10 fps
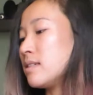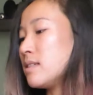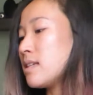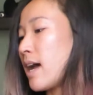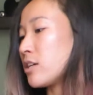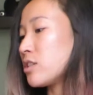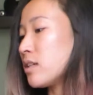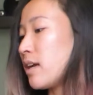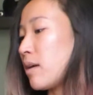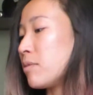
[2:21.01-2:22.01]
This is
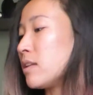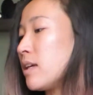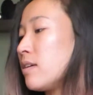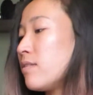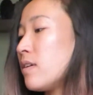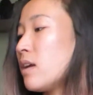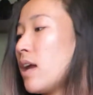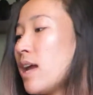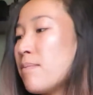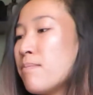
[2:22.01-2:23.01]
actually, I believe,
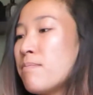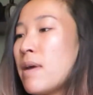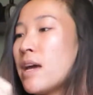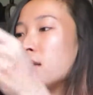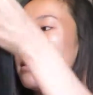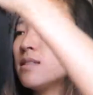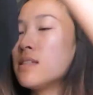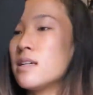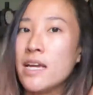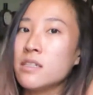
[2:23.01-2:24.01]
a
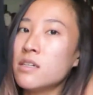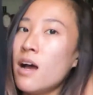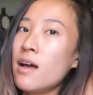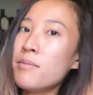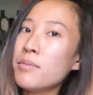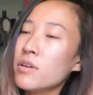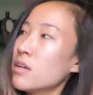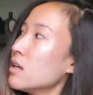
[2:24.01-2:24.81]
men's tank top,